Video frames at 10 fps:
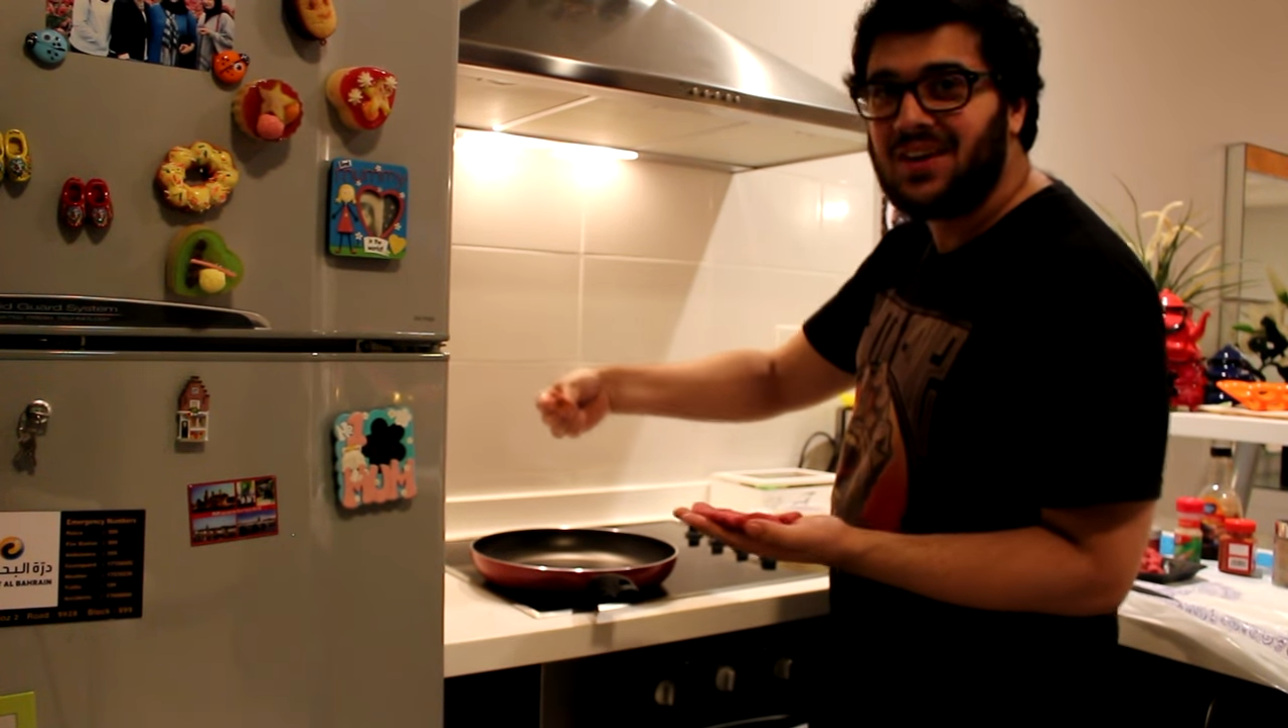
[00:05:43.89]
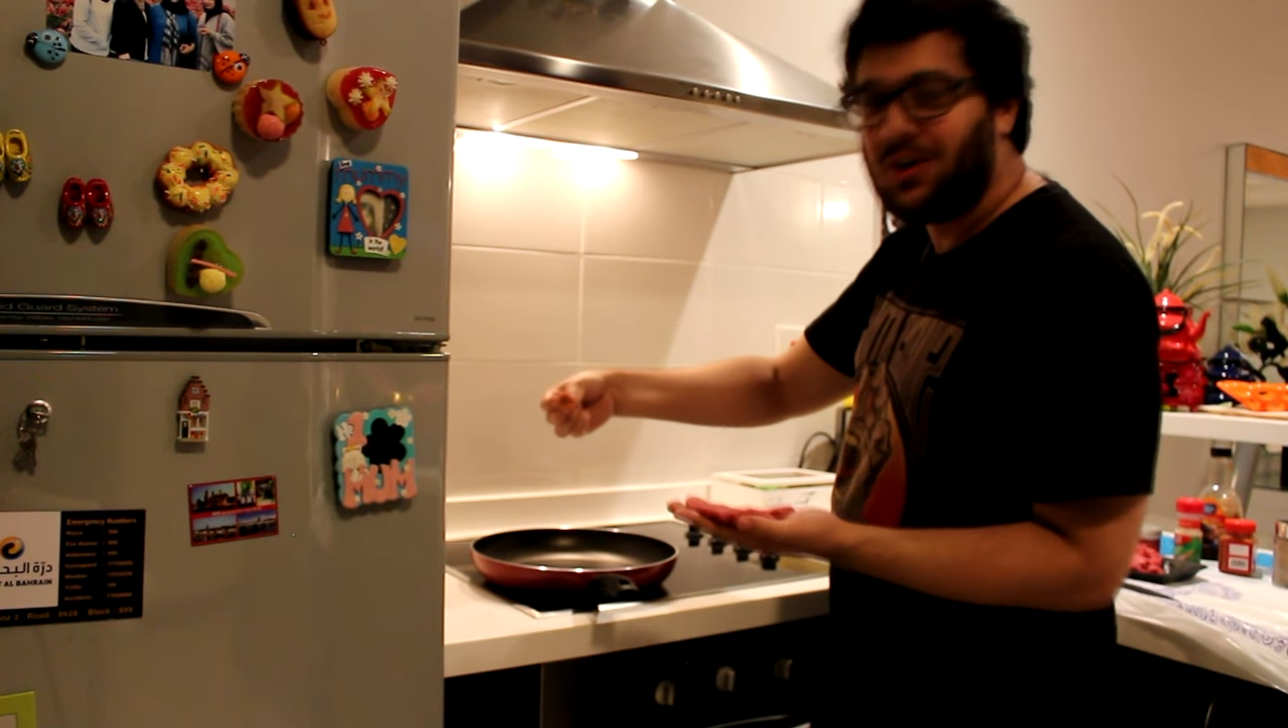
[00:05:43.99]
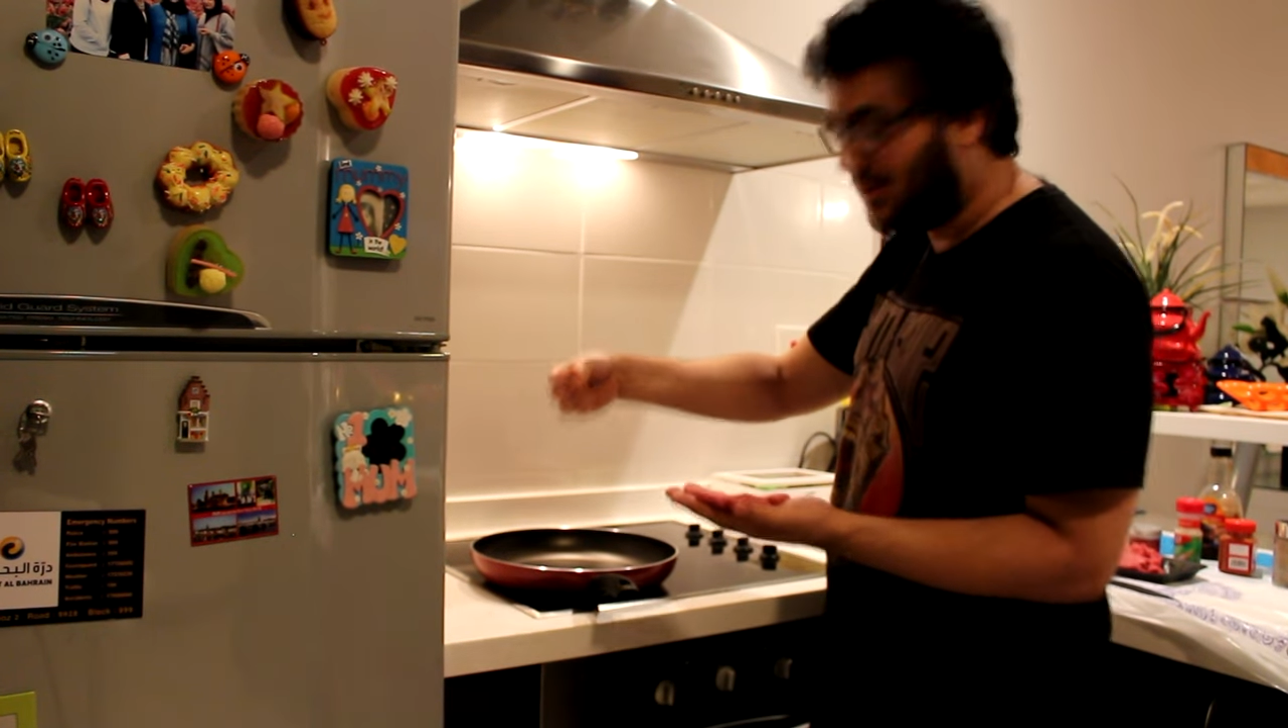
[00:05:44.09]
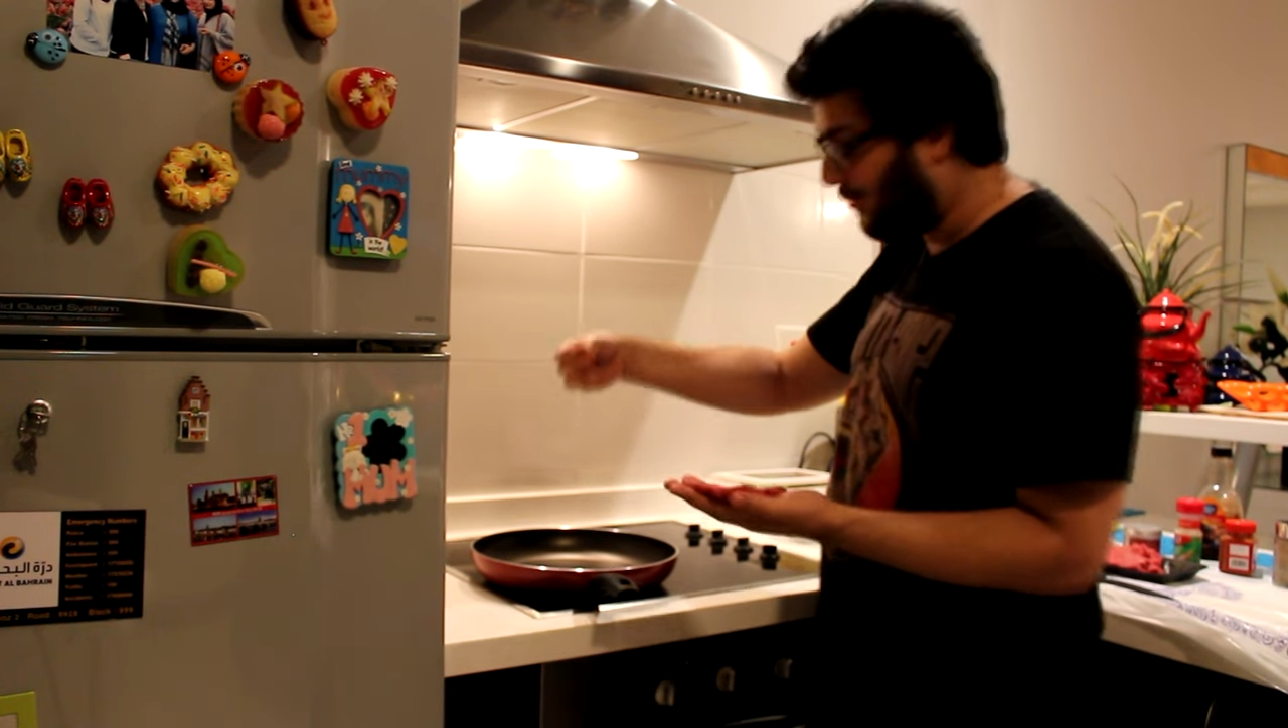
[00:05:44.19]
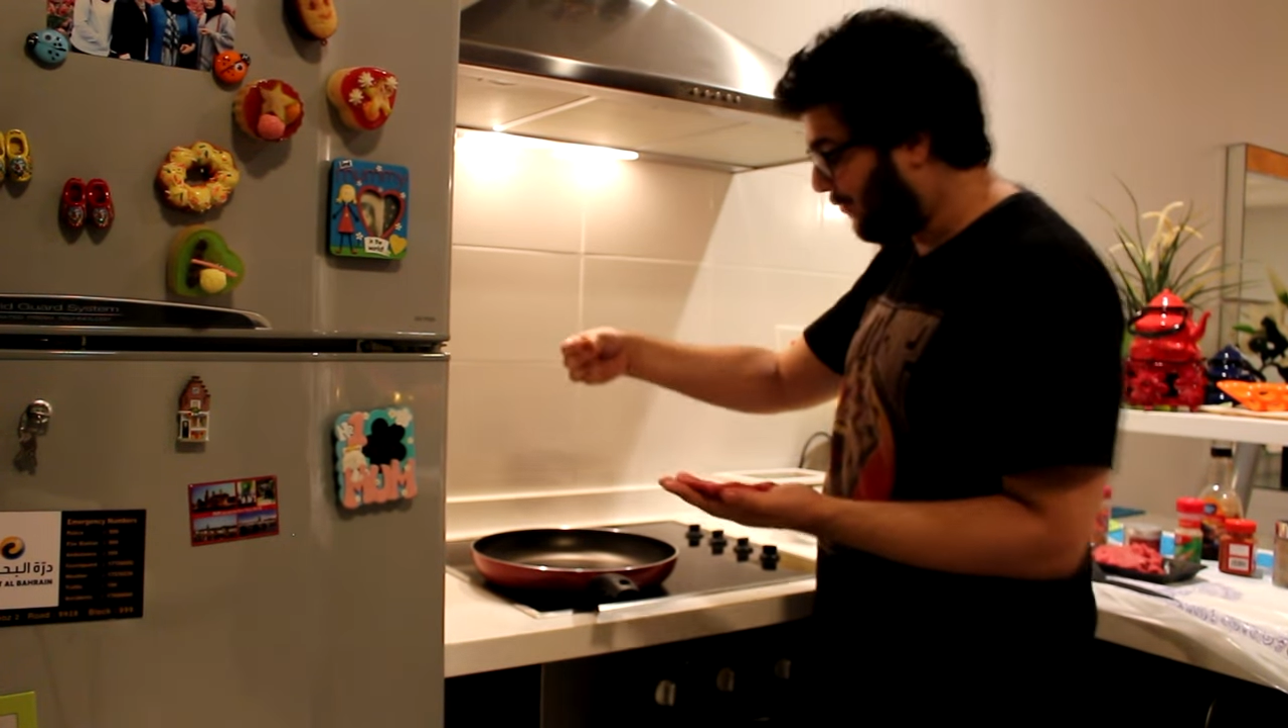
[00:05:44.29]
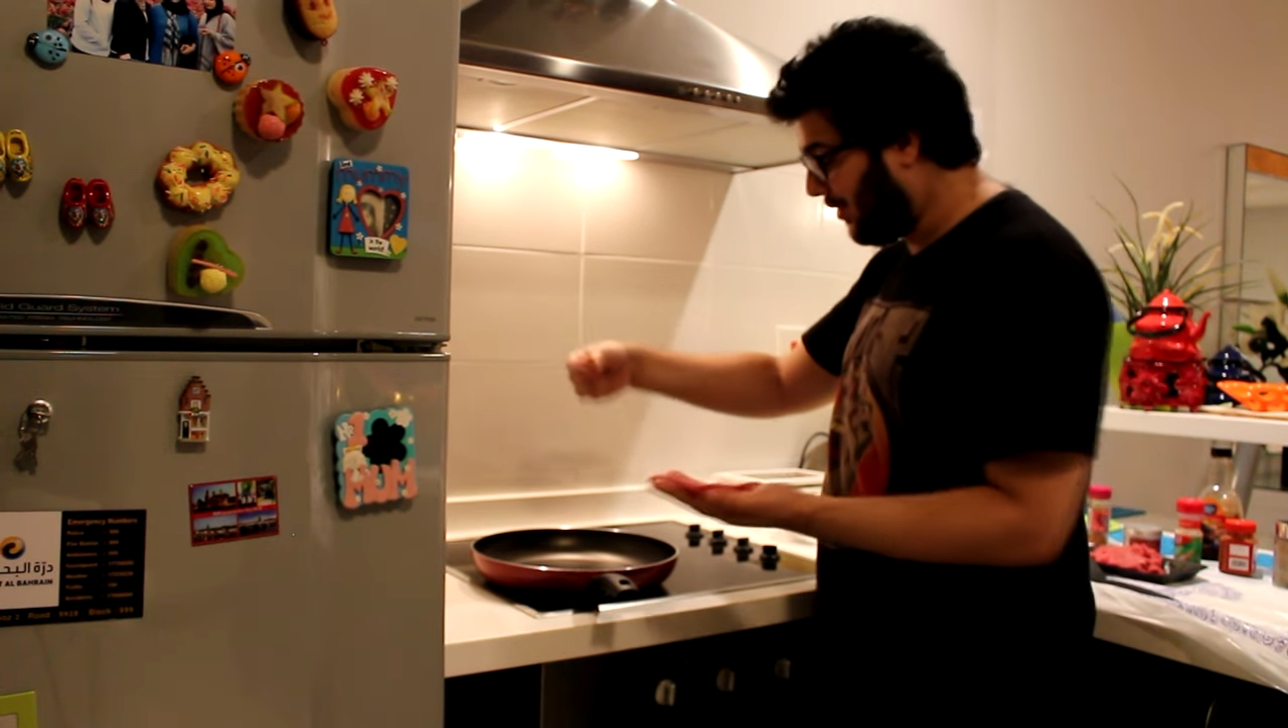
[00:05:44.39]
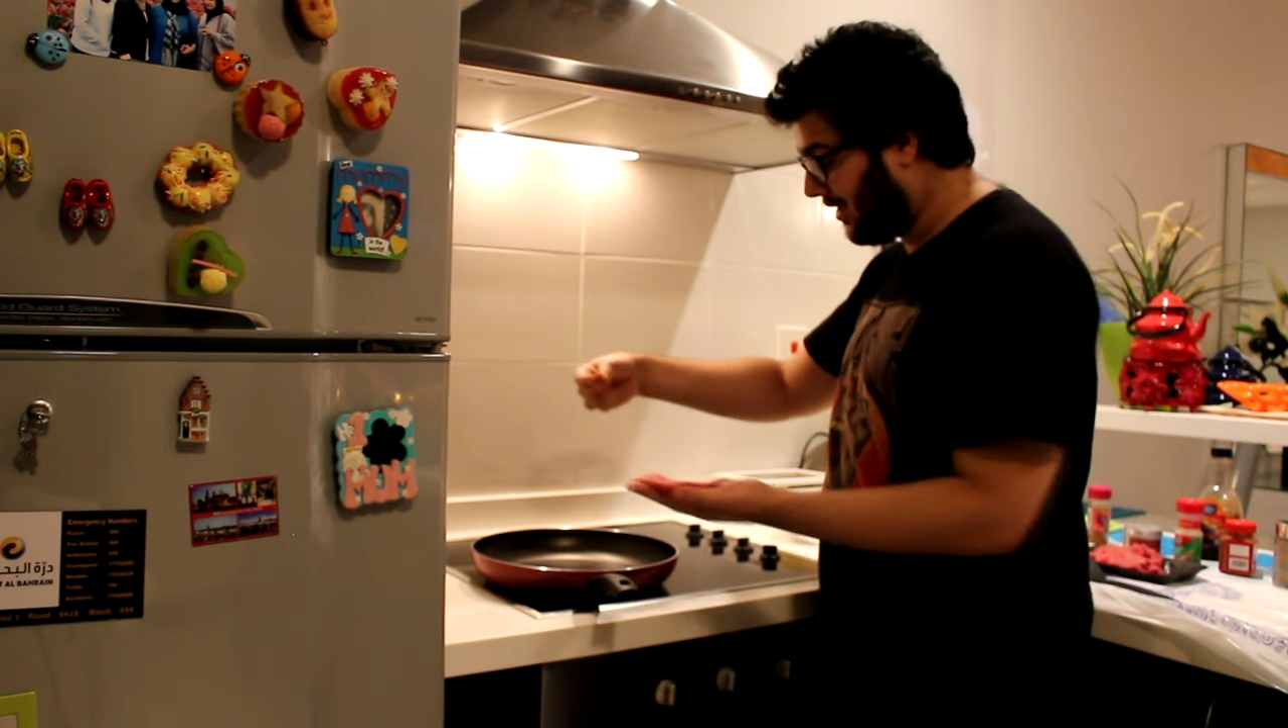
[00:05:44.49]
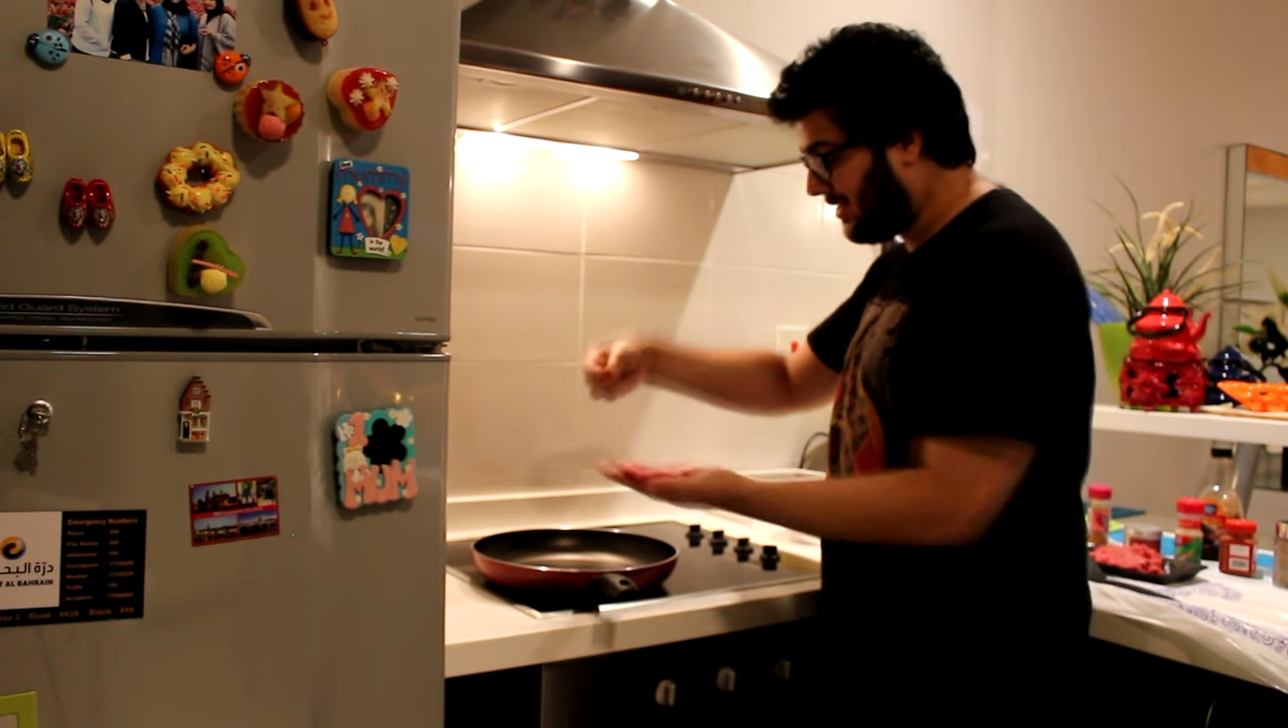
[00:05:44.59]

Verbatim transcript: of